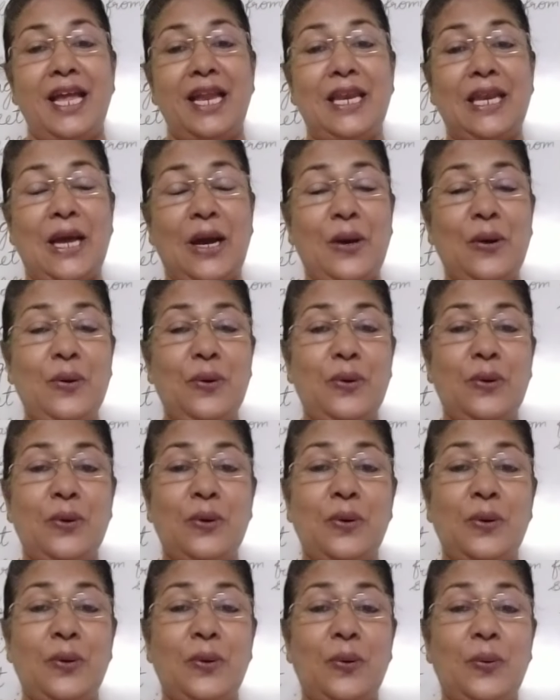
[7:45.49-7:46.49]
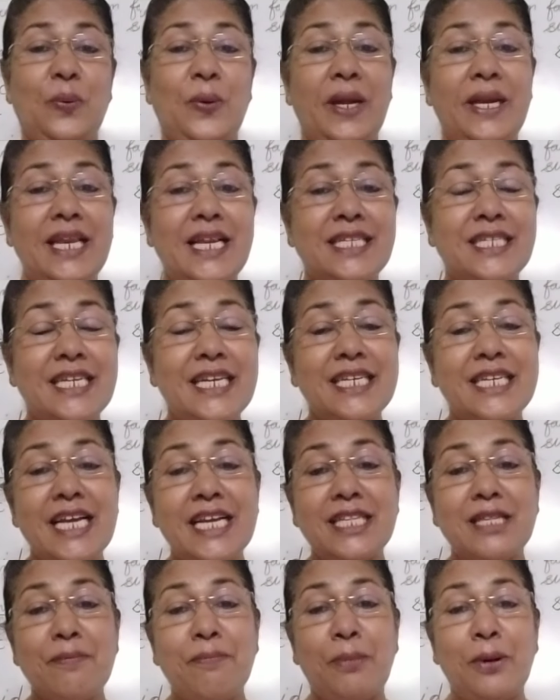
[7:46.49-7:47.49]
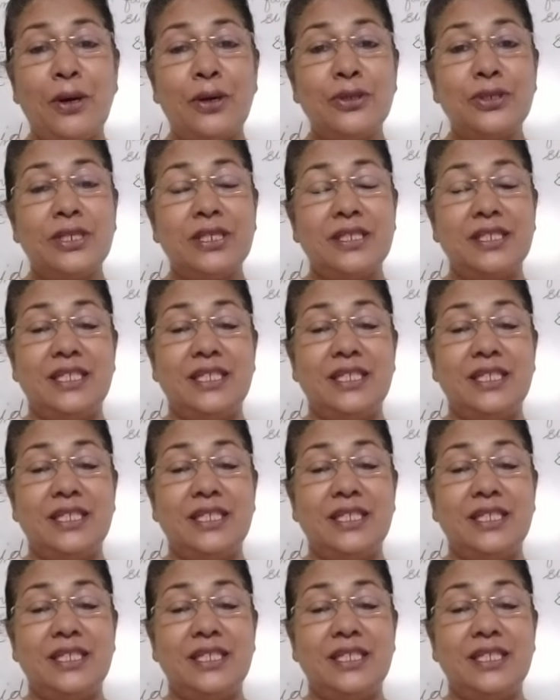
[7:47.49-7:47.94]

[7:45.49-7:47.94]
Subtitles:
Now, where did she take the pot?